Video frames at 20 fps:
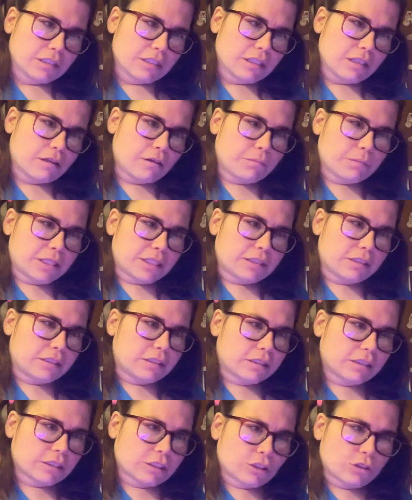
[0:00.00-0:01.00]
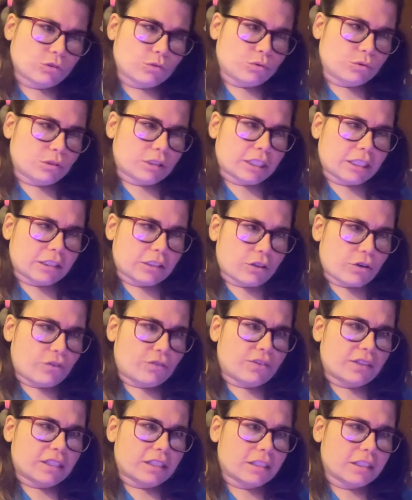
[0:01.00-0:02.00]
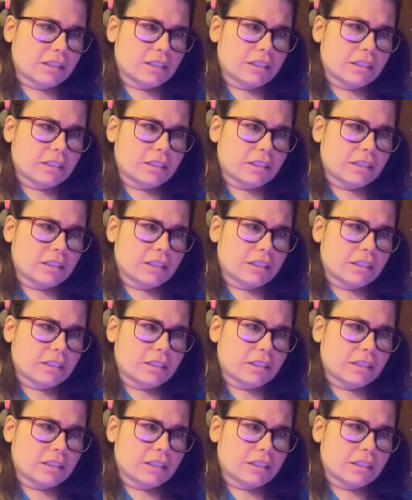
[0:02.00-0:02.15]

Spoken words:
Let me scoot this over.